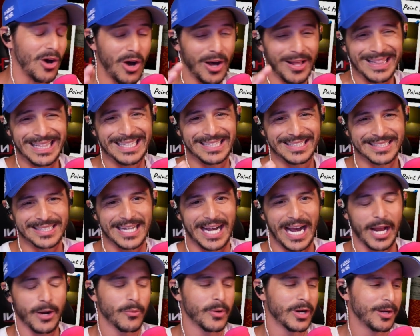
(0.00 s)
On this
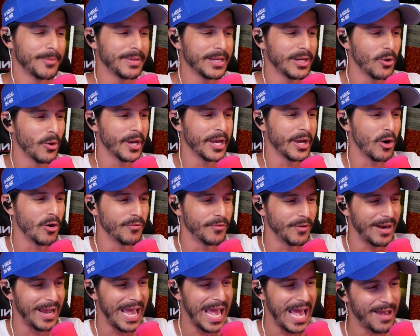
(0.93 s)
guide, we're going to be going
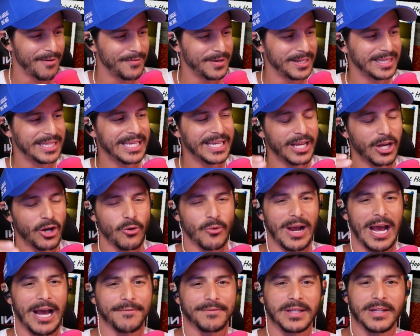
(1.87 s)
over everything
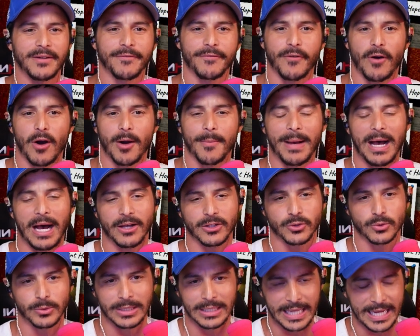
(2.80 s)
Grafton
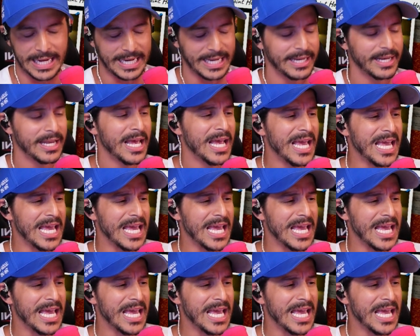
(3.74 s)
Farmhouse related.